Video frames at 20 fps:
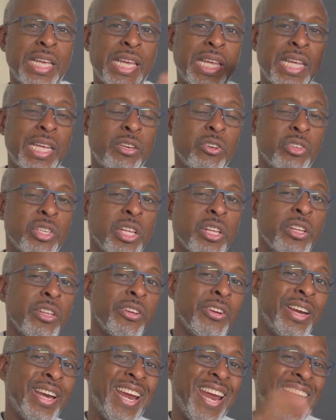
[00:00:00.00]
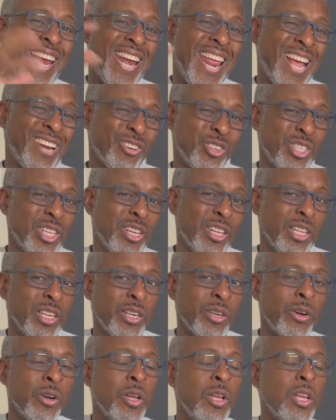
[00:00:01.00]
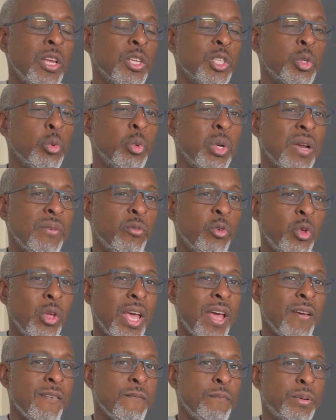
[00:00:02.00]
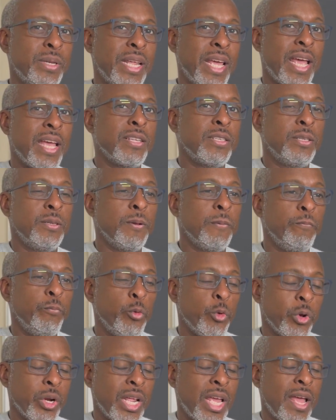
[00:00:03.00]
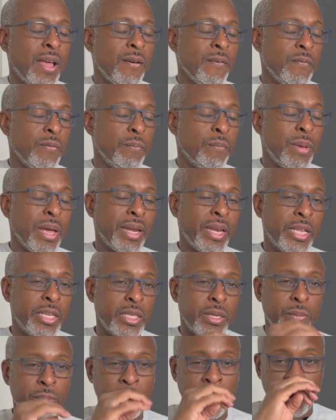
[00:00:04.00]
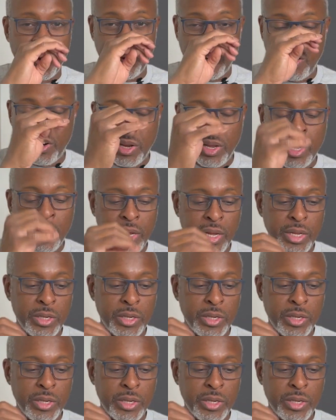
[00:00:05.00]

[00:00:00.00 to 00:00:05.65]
intercellular and extracellular. So whenever you have potassium, you're going to have magnesium there. And